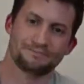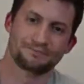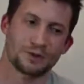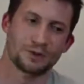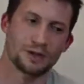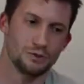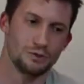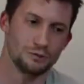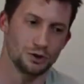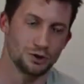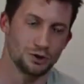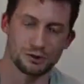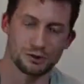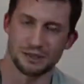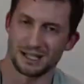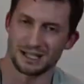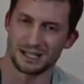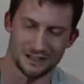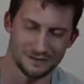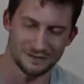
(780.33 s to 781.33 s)
Not doing like
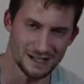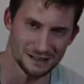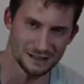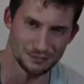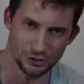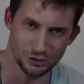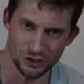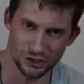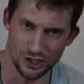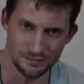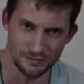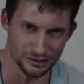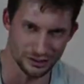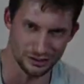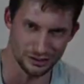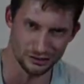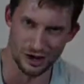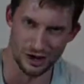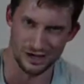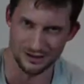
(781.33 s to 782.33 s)
Sphinx push-ups or like
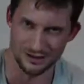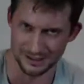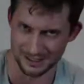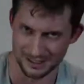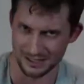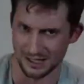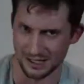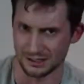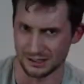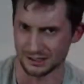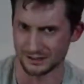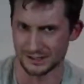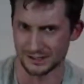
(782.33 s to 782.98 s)
tricep extensions.